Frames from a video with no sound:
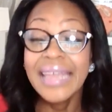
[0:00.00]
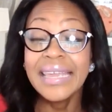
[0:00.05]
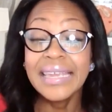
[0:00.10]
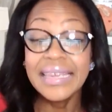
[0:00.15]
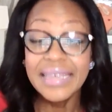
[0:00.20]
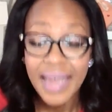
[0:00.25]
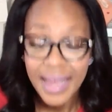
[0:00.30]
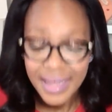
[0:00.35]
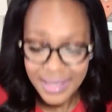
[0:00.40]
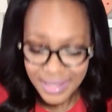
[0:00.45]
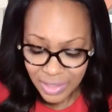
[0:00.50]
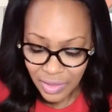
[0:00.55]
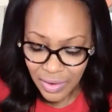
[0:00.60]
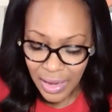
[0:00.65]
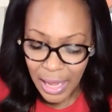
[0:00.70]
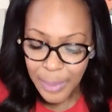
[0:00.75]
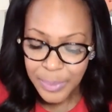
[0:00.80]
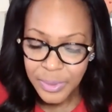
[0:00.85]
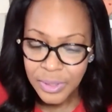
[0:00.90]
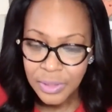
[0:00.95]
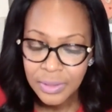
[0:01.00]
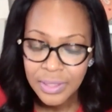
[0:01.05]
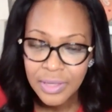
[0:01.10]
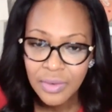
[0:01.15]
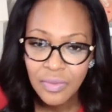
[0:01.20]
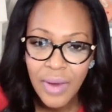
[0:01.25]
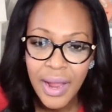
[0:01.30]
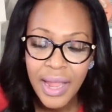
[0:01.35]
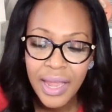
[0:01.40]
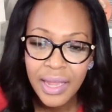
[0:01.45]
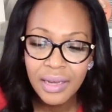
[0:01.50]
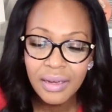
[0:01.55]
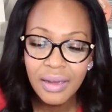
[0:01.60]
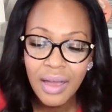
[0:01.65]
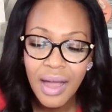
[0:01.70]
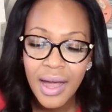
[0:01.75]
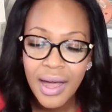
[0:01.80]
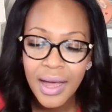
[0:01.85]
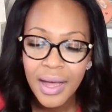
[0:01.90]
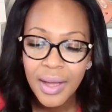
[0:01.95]
Yes, you're absolutely right,
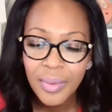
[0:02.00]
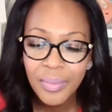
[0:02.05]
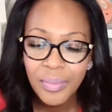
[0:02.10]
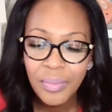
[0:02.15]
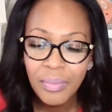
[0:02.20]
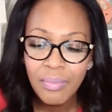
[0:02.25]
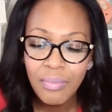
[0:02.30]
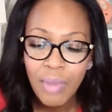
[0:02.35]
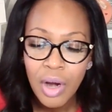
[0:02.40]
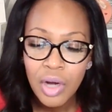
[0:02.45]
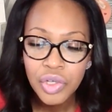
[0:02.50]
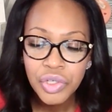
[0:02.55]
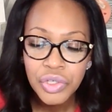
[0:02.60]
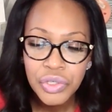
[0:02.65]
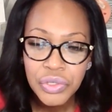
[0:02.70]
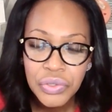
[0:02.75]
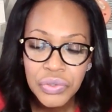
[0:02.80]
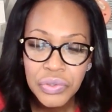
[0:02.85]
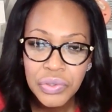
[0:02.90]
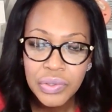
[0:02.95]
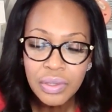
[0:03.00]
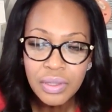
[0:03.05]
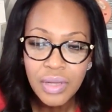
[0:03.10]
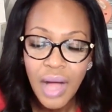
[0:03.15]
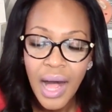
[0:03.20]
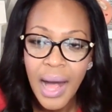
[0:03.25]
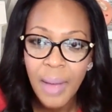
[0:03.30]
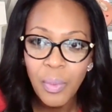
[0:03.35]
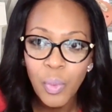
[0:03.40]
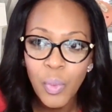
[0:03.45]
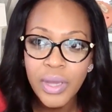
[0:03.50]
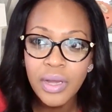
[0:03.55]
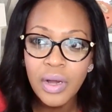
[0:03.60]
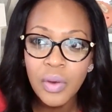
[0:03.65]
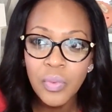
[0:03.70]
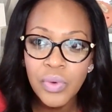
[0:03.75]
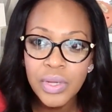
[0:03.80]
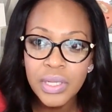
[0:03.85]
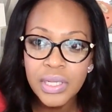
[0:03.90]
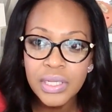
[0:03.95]
Marshall. We
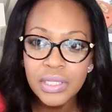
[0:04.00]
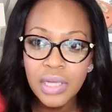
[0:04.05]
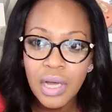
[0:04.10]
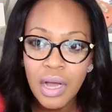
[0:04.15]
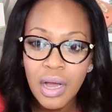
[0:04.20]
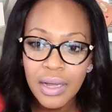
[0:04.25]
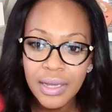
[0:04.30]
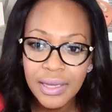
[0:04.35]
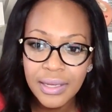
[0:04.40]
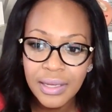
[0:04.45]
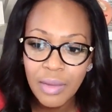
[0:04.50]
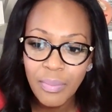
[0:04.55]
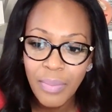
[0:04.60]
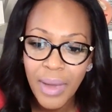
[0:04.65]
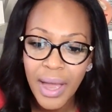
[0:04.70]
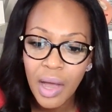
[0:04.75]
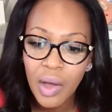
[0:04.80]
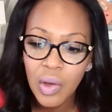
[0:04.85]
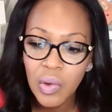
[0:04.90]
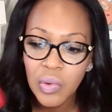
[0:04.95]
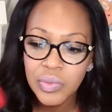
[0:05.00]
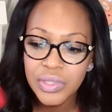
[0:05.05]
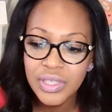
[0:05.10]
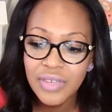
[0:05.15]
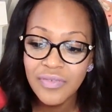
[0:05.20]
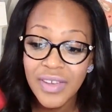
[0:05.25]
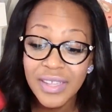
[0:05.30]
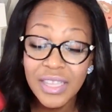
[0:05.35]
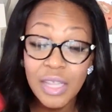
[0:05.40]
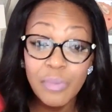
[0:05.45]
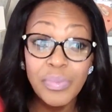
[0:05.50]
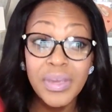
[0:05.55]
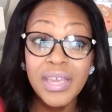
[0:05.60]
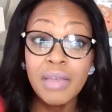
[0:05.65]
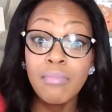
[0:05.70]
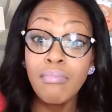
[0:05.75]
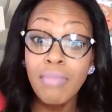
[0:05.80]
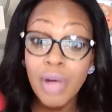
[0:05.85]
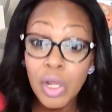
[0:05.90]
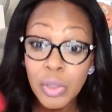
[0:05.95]
are really talking about
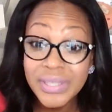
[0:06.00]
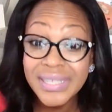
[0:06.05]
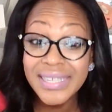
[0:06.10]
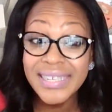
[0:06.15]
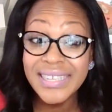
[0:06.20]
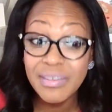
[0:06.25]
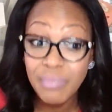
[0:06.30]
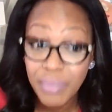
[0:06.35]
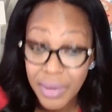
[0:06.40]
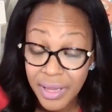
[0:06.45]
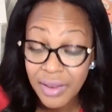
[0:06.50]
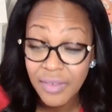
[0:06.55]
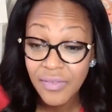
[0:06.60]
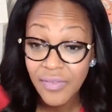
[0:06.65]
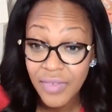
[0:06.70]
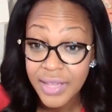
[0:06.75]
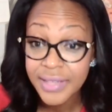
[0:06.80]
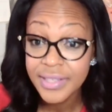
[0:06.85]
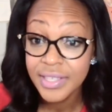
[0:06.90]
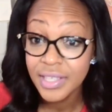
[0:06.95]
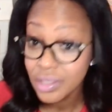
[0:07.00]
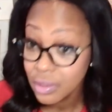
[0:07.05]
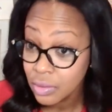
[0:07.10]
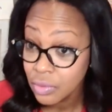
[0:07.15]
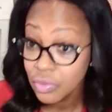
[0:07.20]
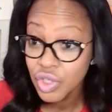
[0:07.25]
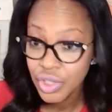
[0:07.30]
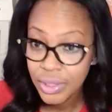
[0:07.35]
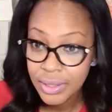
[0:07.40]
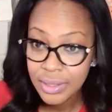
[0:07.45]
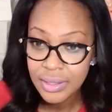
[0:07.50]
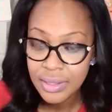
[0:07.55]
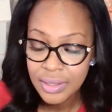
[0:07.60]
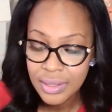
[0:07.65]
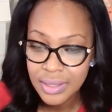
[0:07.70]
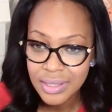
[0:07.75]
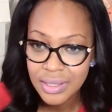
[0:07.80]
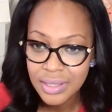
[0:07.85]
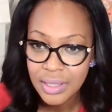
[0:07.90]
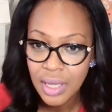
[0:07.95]
developing multi benefit
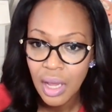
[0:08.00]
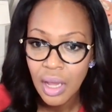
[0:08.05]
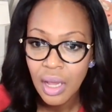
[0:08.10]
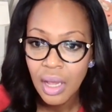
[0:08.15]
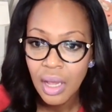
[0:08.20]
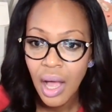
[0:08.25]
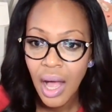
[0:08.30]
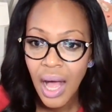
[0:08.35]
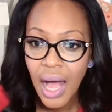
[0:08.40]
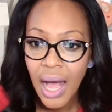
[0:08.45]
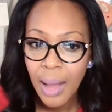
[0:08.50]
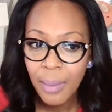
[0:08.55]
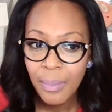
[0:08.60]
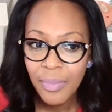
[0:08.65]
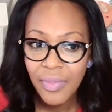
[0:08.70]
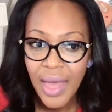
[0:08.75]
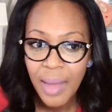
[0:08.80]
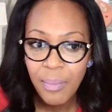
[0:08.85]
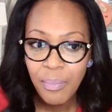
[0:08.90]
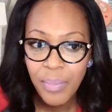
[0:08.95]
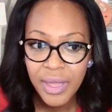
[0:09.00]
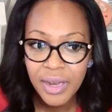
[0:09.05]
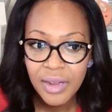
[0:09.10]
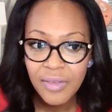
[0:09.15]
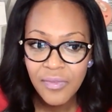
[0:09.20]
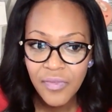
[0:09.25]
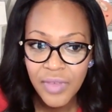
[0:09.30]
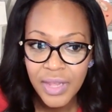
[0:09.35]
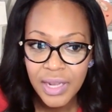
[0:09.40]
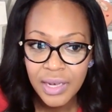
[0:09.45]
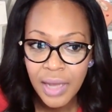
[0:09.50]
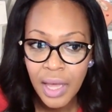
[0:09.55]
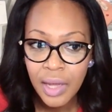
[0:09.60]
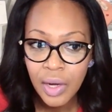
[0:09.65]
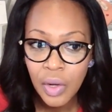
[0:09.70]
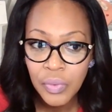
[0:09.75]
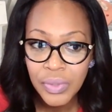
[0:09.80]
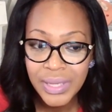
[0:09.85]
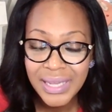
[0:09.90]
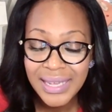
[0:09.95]
solutions that benefit
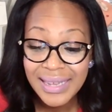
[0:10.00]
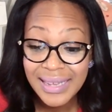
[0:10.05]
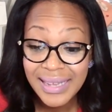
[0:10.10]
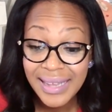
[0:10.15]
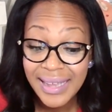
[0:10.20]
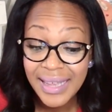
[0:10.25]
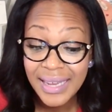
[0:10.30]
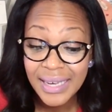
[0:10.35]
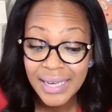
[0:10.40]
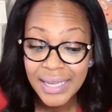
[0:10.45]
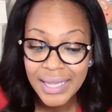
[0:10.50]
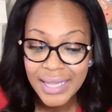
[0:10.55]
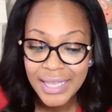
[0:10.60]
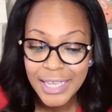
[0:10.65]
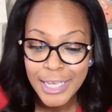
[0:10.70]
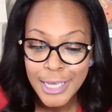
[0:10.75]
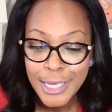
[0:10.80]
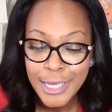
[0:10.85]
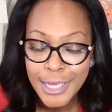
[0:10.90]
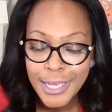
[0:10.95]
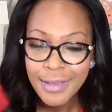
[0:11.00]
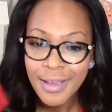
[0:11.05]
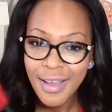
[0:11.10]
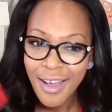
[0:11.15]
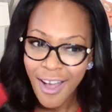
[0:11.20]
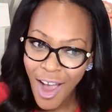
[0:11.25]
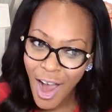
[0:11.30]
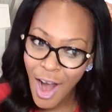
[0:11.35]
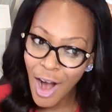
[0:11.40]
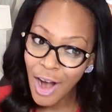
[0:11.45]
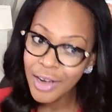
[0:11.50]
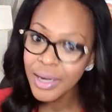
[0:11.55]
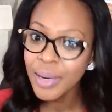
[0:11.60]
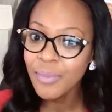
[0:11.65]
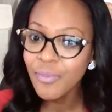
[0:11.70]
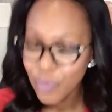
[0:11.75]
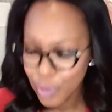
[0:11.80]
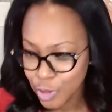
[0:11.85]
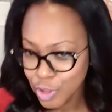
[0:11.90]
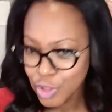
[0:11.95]
not only, again, the hard
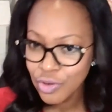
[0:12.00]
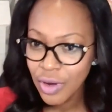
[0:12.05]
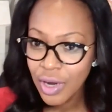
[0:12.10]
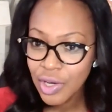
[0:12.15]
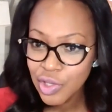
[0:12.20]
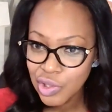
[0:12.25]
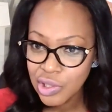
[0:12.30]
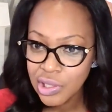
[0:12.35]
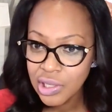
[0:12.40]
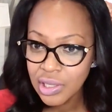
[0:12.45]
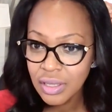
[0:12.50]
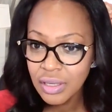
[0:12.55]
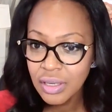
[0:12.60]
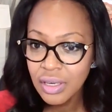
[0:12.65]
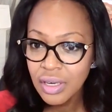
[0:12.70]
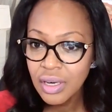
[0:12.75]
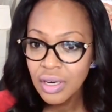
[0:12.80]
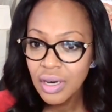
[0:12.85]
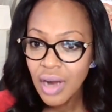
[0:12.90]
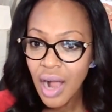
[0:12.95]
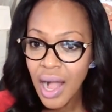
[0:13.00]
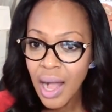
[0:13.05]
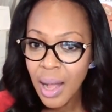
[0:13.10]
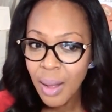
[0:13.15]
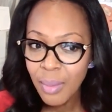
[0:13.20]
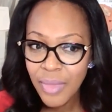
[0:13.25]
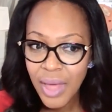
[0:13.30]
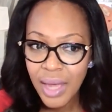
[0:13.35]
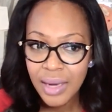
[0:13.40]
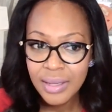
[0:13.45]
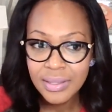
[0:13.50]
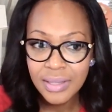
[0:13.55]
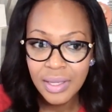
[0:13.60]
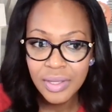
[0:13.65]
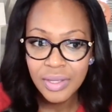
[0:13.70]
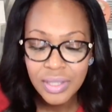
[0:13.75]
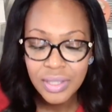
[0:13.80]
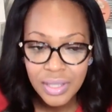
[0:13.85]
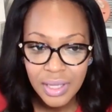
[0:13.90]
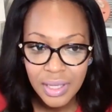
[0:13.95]
infrastructure that
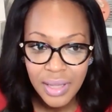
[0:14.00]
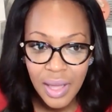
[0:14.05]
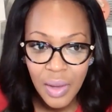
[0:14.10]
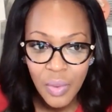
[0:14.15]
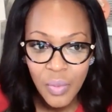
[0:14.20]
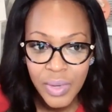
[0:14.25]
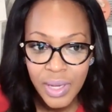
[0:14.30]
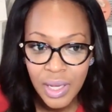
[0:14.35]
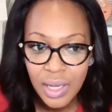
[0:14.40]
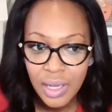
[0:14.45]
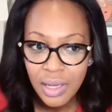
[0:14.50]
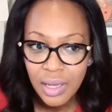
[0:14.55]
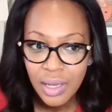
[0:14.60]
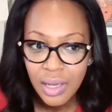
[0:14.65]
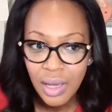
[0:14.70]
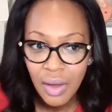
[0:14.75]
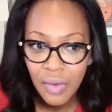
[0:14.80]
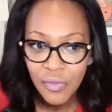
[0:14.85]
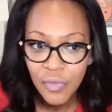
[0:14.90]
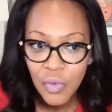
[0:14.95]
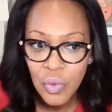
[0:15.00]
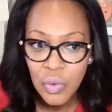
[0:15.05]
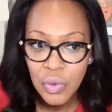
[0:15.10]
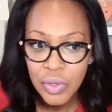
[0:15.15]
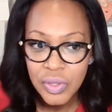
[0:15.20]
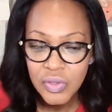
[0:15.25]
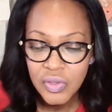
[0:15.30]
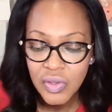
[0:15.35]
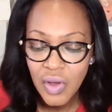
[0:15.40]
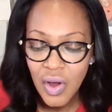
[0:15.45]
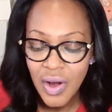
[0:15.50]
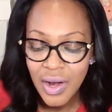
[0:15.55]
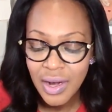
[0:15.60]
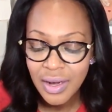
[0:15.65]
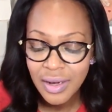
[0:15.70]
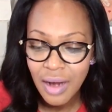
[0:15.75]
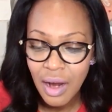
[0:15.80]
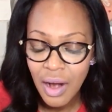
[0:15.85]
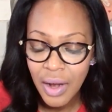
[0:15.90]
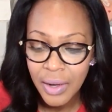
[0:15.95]
essentially that we, of course,
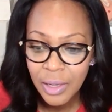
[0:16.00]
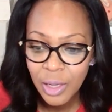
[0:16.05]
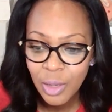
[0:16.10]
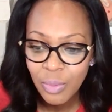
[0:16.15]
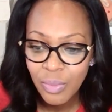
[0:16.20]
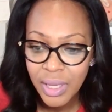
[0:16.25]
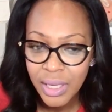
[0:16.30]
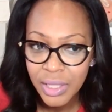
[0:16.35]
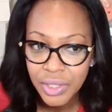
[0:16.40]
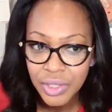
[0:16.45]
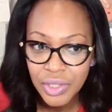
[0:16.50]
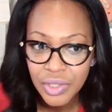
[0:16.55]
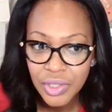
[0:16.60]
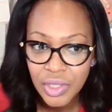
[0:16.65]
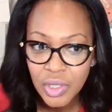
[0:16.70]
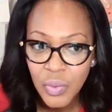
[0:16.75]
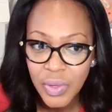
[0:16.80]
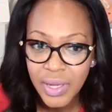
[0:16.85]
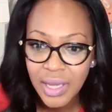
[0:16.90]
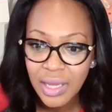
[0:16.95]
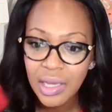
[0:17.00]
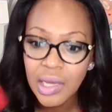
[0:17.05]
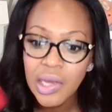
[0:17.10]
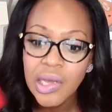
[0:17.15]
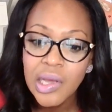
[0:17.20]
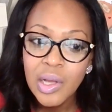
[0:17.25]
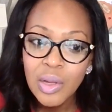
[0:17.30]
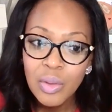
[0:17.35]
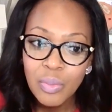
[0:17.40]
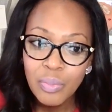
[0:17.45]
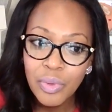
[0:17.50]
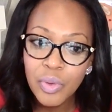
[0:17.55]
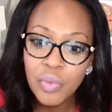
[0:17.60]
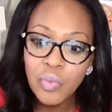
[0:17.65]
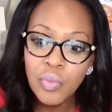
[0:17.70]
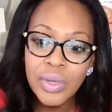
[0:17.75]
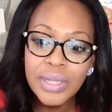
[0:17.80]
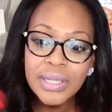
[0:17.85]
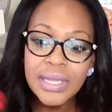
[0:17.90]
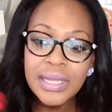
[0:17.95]
are committed to doing,
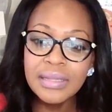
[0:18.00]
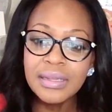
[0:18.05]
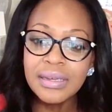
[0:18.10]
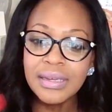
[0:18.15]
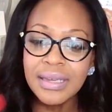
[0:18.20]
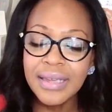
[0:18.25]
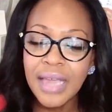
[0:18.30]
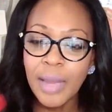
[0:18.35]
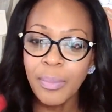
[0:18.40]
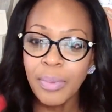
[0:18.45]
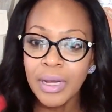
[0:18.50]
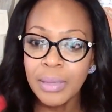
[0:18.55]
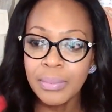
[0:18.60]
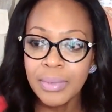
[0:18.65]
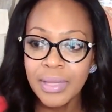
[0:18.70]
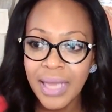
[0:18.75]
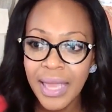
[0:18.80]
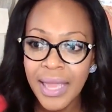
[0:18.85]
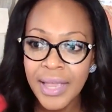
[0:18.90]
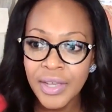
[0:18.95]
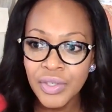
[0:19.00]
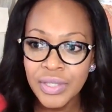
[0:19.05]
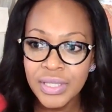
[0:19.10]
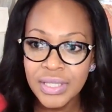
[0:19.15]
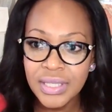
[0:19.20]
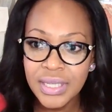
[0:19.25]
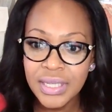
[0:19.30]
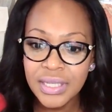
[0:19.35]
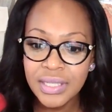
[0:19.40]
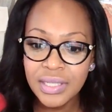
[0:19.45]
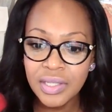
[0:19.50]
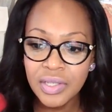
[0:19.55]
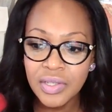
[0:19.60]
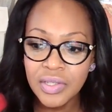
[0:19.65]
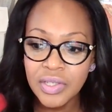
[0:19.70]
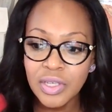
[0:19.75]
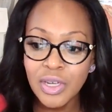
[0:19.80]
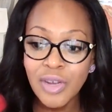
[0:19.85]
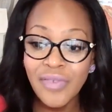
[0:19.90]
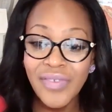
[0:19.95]
but really looking at public agencies
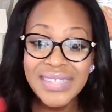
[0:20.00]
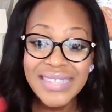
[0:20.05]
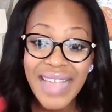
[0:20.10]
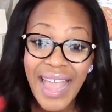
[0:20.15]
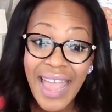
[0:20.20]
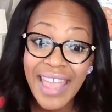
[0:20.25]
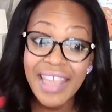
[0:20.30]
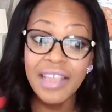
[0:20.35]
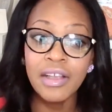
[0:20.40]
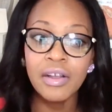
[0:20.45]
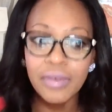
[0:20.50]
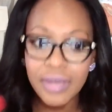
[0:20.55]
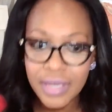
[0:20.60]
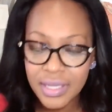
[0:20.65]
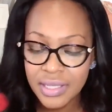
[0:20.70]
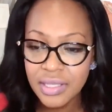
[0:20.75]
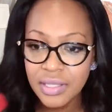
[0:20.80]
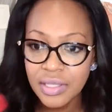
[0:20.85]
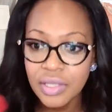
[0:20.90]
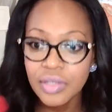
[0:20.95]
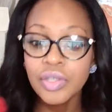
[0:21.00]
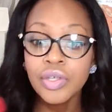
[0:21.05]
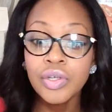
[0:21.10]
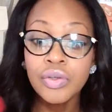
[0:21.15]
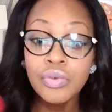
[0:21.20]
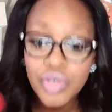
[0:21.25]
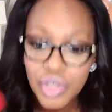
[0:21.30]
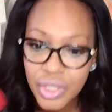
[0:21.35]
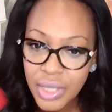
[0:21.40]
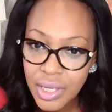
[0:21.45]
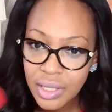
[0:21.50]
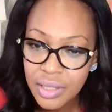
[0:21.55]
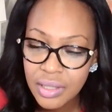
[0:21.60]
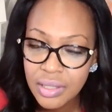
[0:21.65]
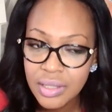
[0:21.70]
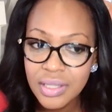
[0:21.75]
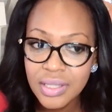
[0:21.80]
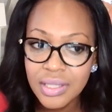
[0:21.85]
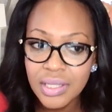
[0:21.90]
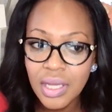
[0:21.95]
to serve as anchor
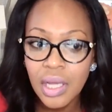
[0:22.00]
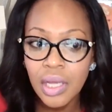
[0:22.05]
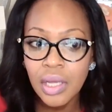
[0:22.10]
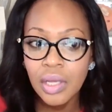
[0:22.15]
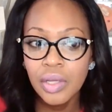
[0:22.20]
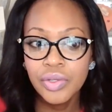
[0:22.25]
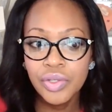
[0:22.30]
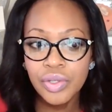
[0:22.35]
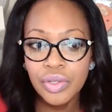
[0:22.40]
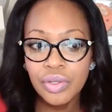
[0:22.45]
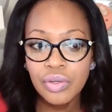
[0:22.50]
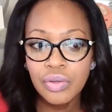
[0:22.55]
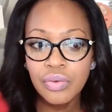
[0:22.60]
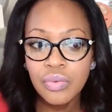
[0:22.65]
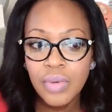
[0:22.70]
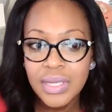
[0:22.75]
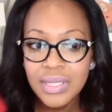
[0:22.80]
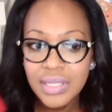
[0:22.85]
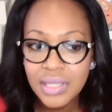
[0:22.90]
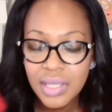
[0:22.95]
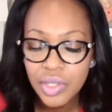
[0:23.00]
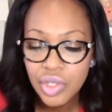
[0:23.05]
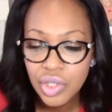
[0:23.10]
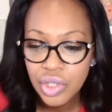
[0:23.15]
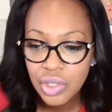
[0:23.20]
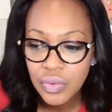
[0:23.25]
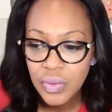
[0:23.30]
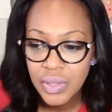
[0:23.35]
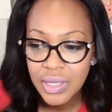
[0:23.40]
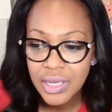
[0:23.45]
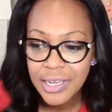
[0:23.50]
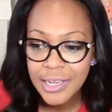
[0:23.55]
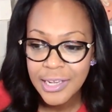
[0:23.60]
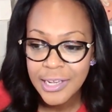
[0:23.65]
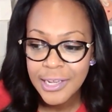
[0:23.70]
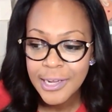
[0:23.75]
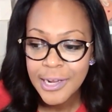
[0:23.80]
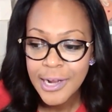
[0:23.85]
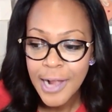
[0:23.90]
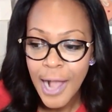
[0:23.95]
institutions to
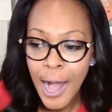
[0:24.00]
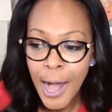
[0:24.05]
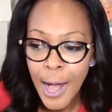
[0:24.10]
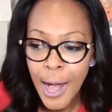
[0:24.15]
essentially